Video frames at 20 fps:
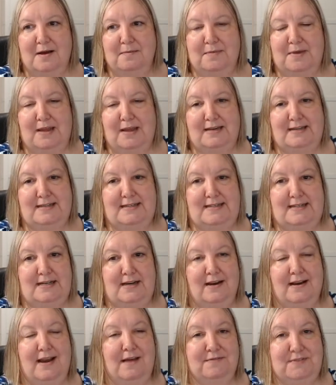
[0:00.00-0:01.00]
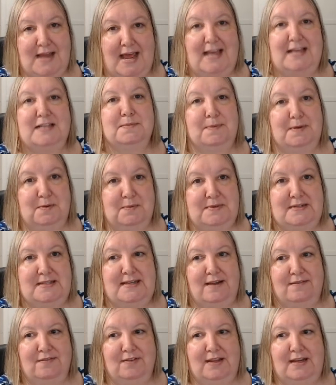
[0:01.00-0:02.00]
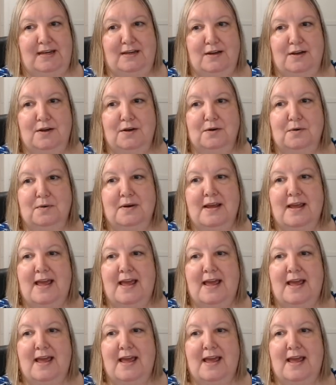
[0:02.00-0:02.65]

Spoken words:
It did not have tags, but it was definitely new,